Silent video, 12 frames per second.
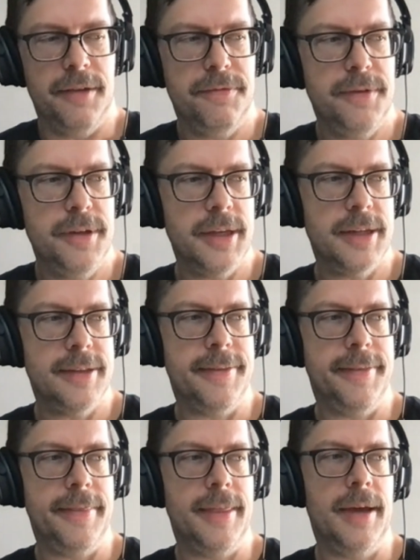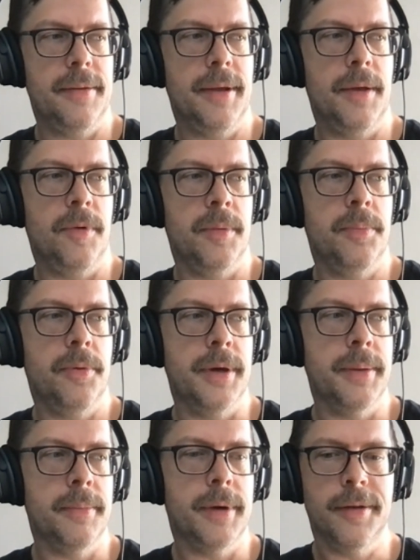feel like that at one
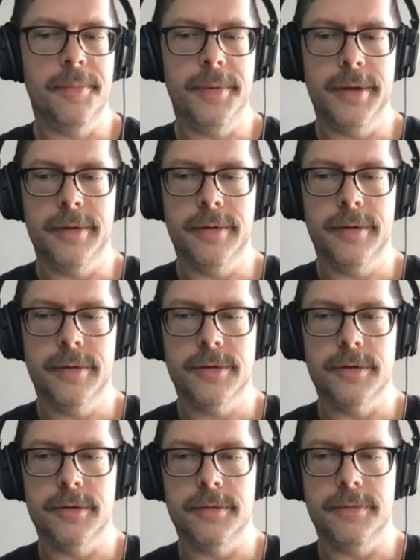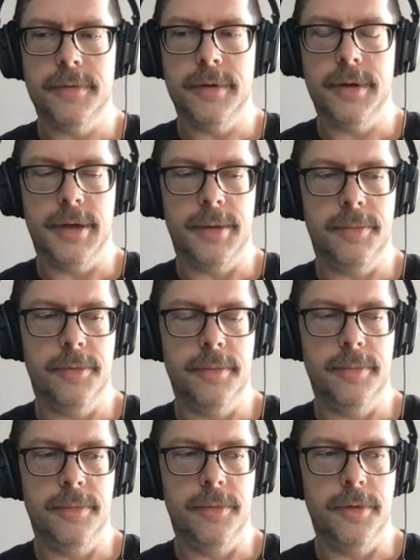point might have been sort of
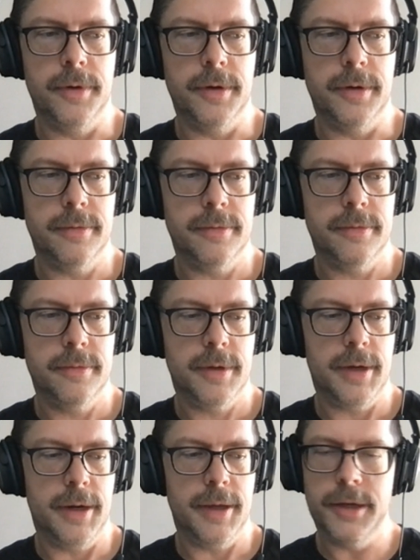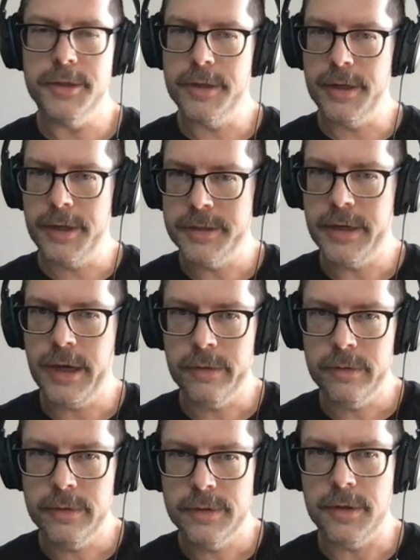more cutting edge than it is
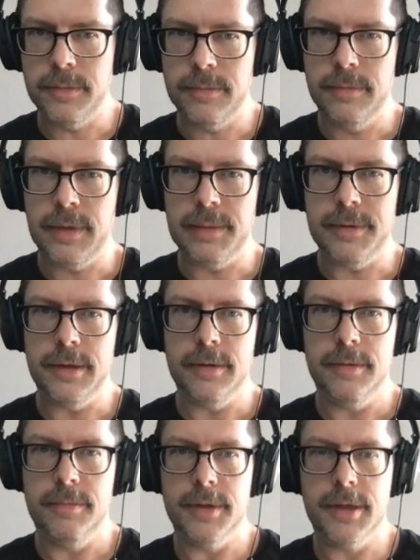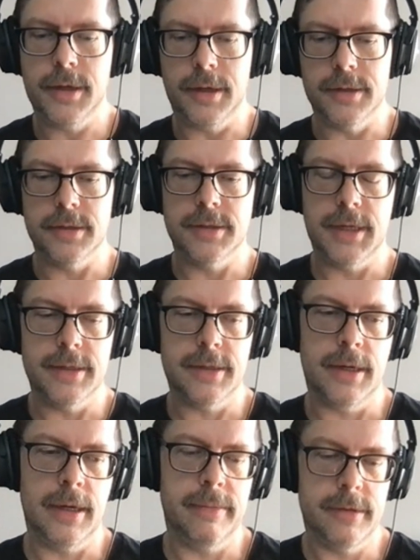now. So maybe because it's had
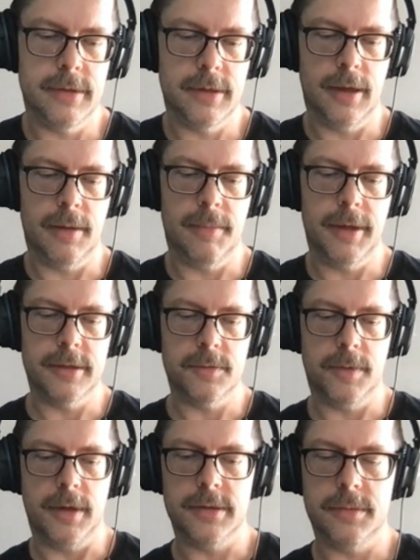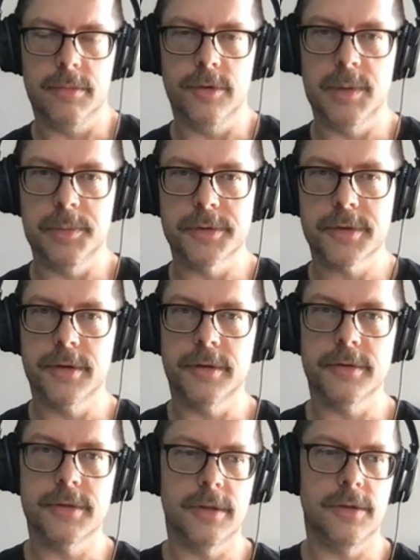time to kind of make its way into most people's
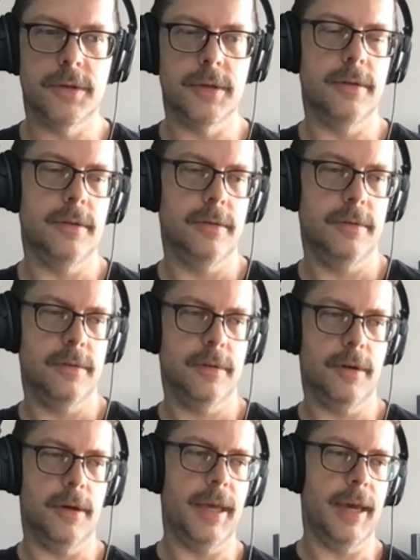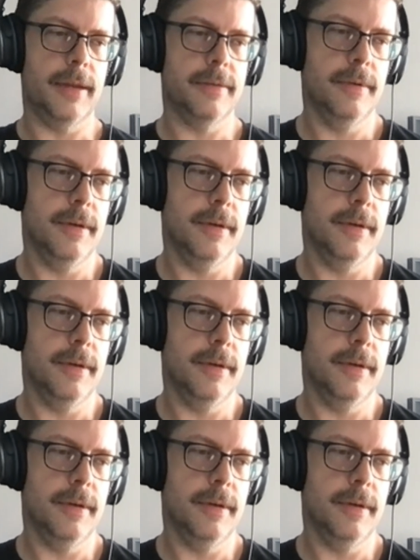kernels, that you could call that